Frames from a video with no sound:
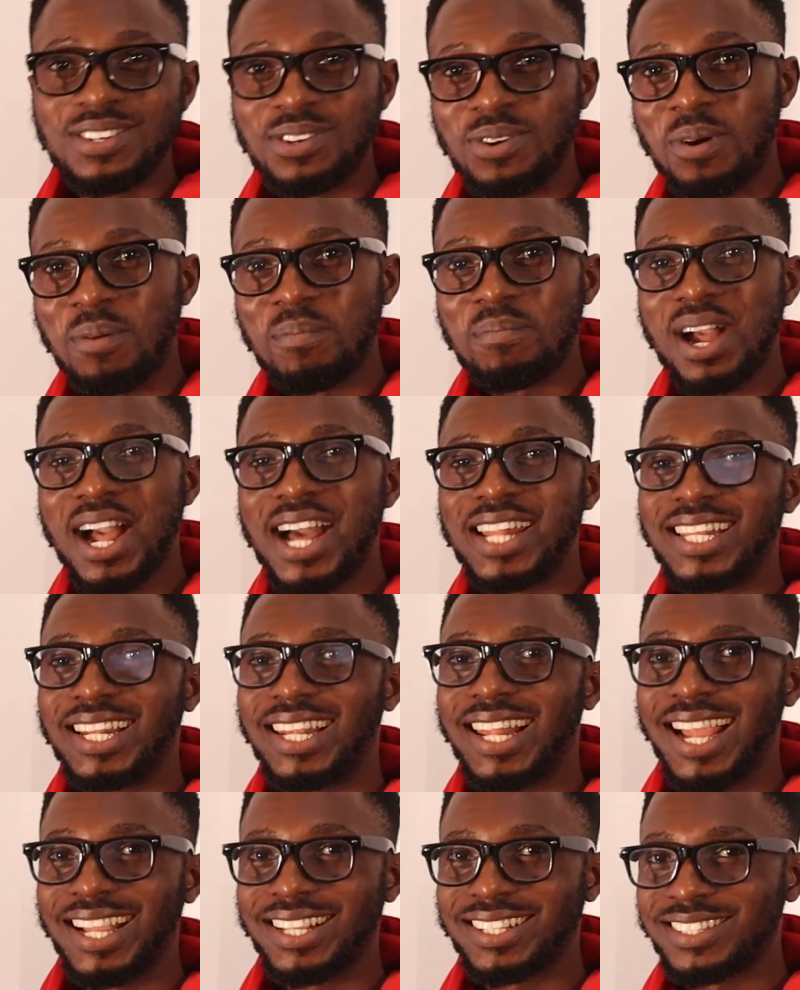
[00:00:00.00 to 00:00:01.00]
kingdom, and
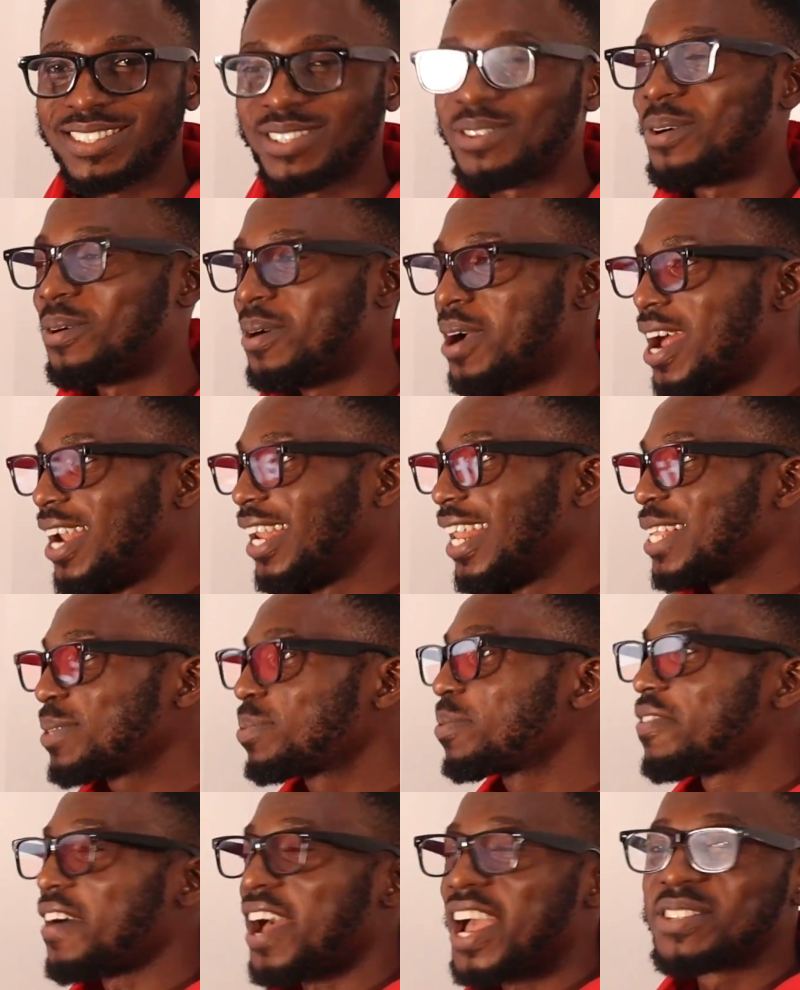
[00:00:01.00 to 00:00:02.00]
the like. So
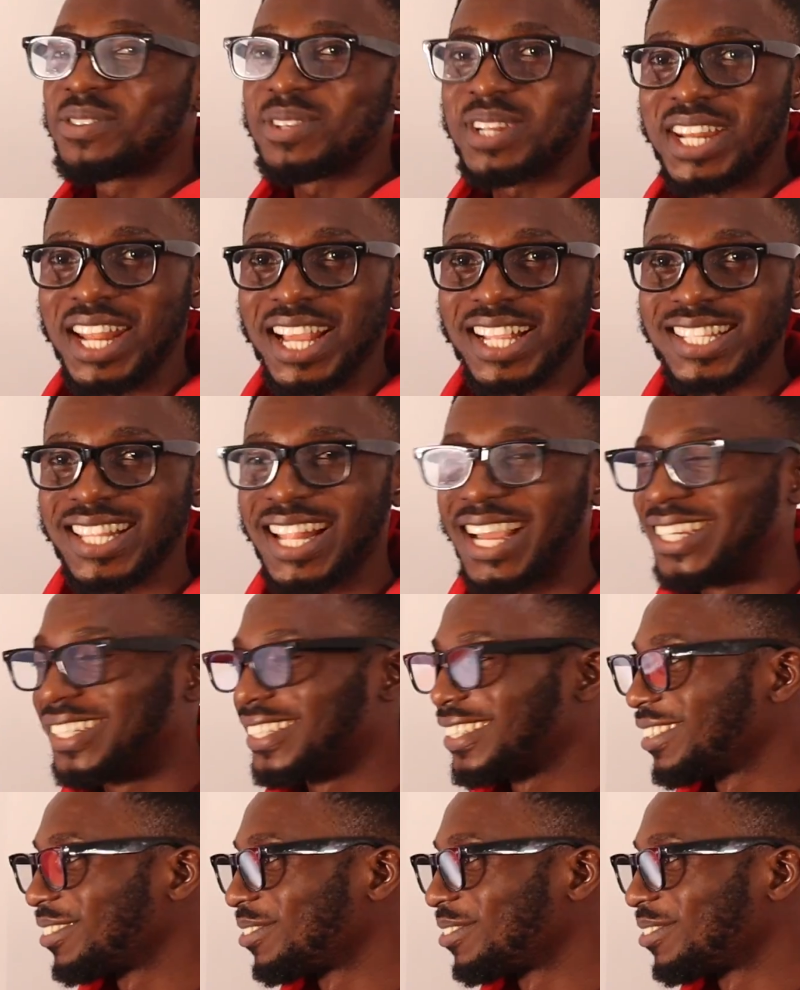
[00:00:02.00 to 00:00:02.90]
let's move ahead to the next slide.